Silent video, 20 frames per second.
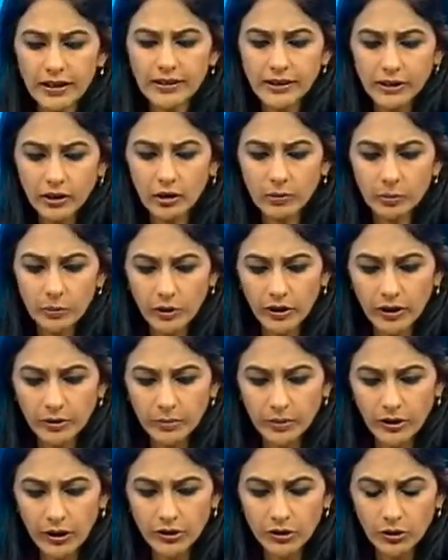I see your
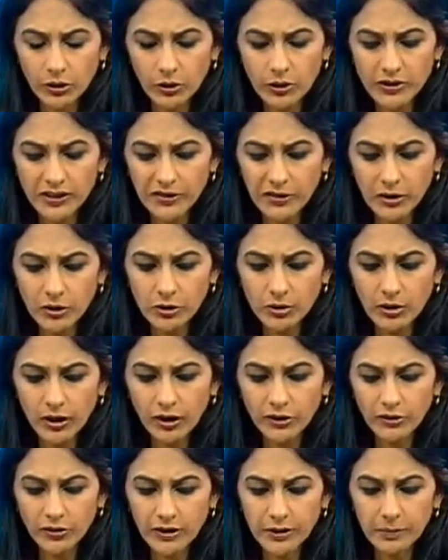point, Prachi. You're saying that you
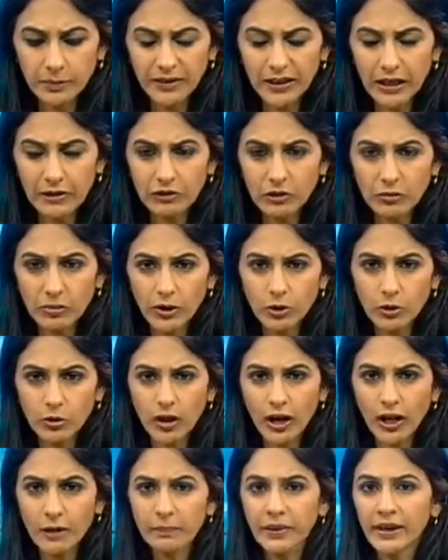can't really be everywhere. You
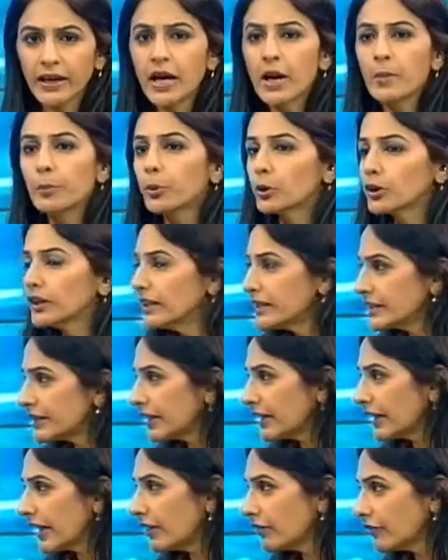can't be
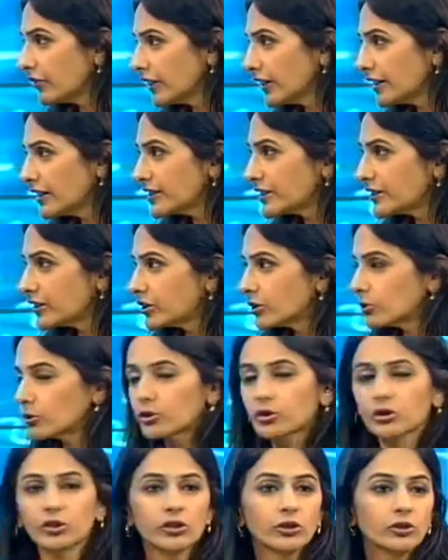policing every
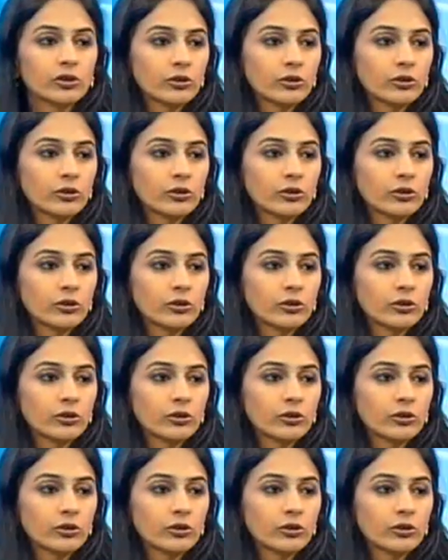institution.